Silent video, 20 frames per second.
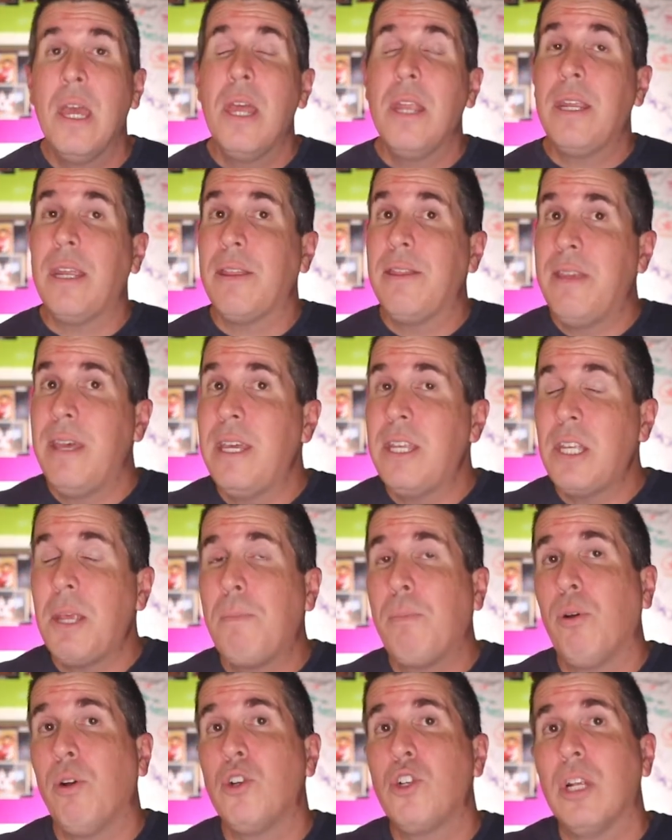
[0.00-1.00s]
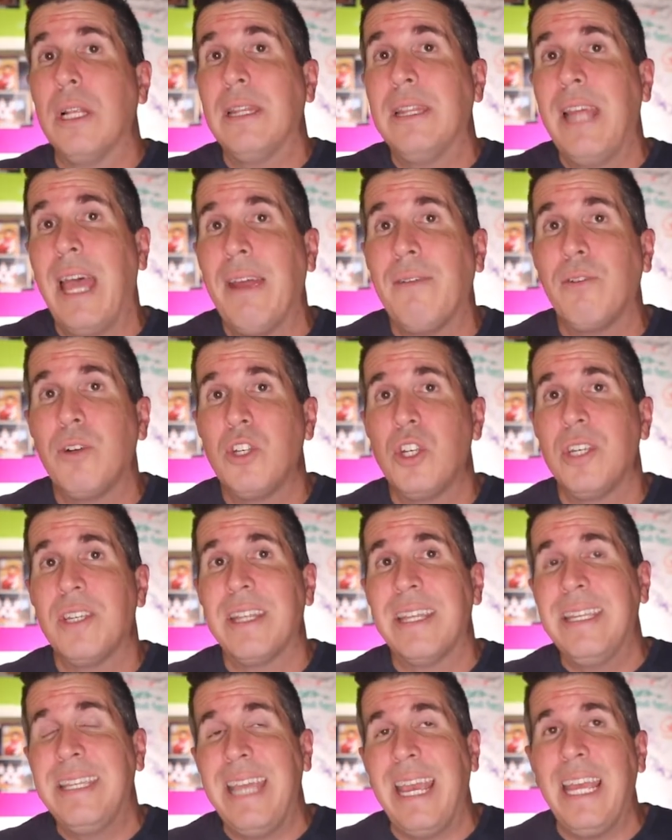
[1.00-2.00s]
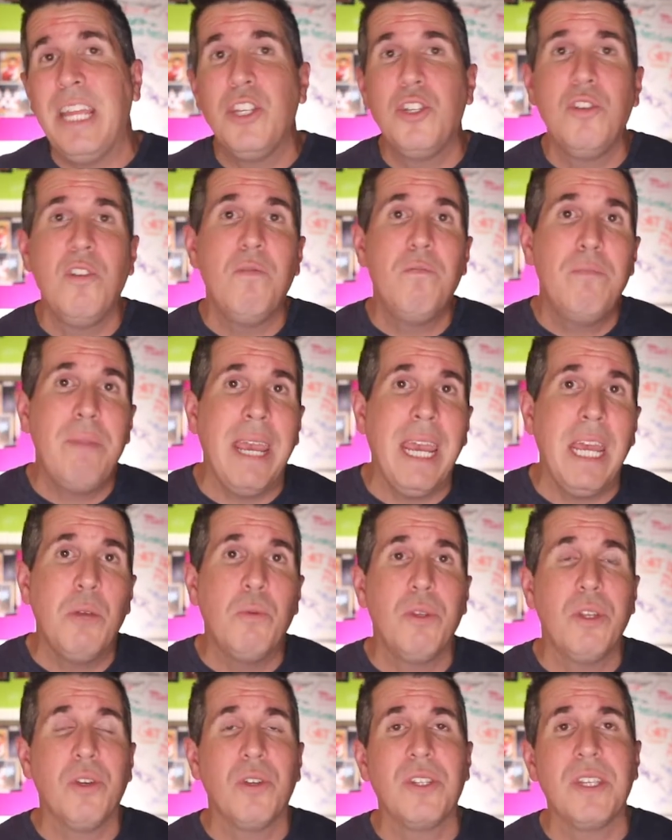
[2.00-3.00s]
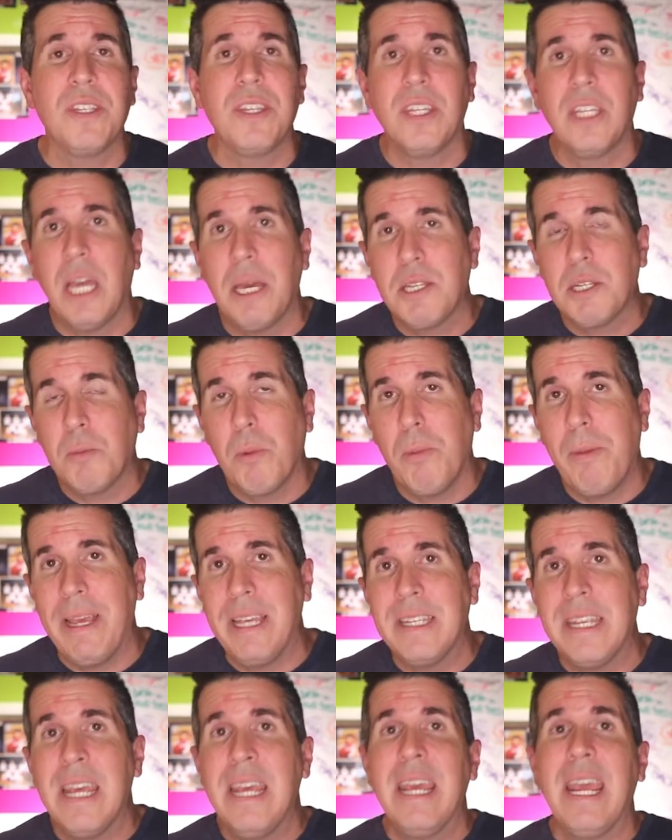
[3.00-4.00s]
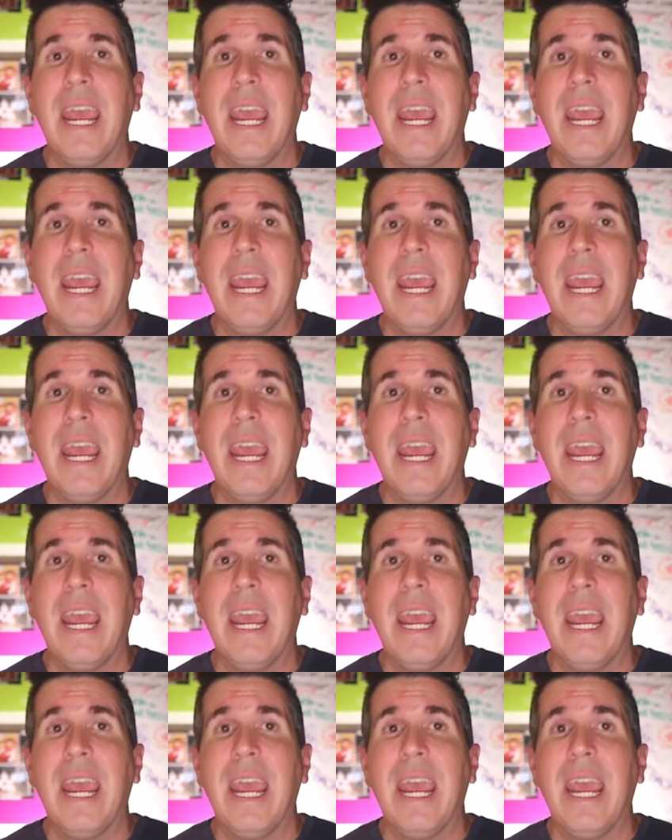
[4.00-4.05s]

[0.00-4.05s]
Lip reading: Now, this approach leverages the gains you've made with your existing customer base